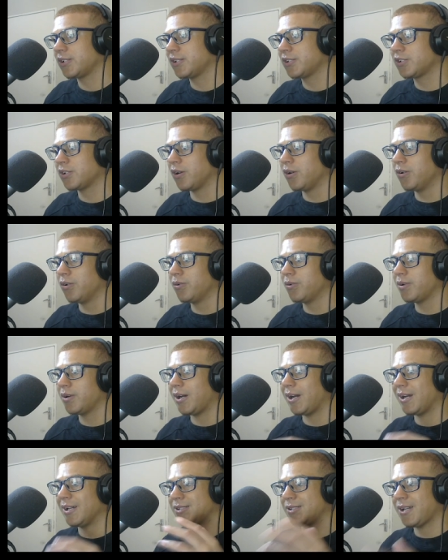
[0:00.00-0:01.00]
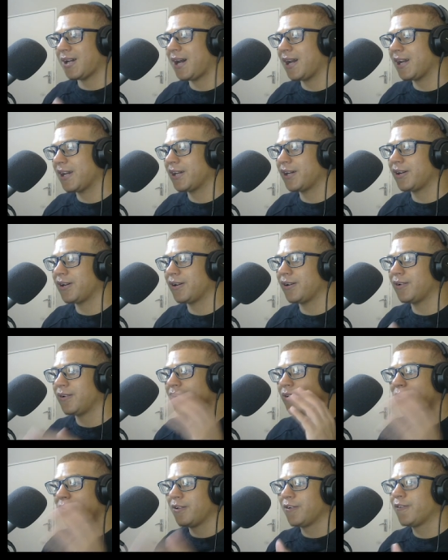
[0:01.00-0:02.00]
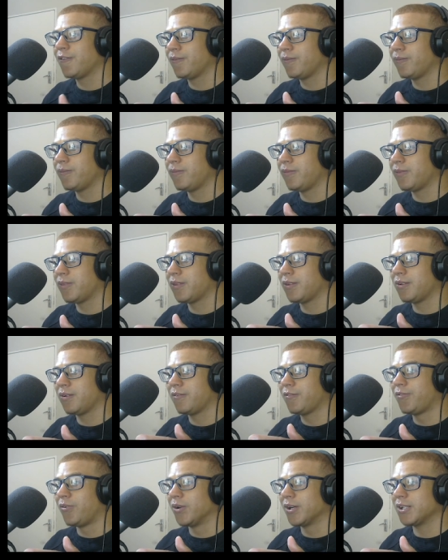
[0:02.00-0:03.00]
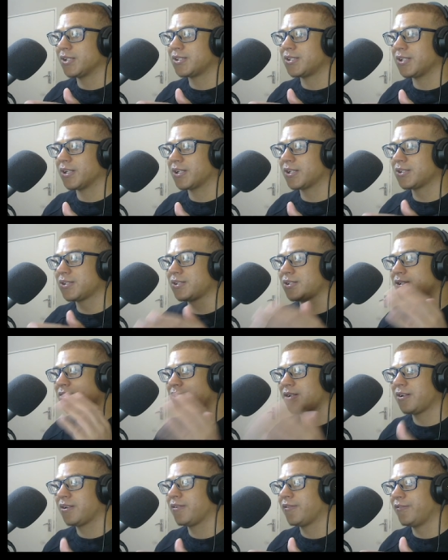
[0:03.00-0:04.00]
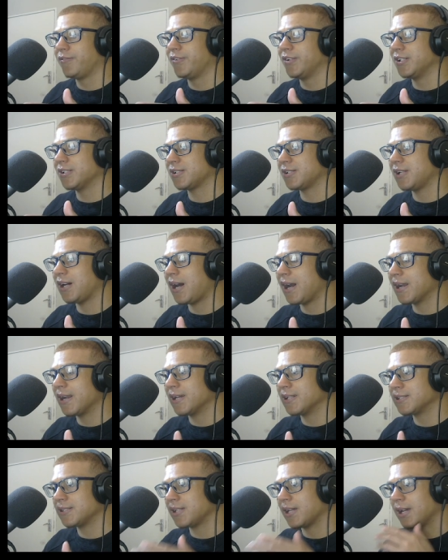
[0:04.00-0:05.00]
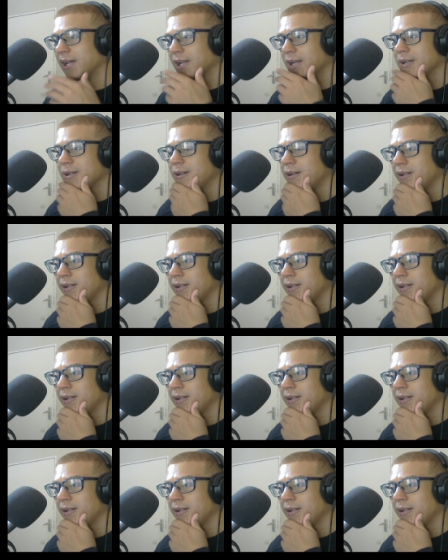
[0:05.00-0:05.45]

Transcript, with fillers: So Isaiah forty-six, verse nine and ten.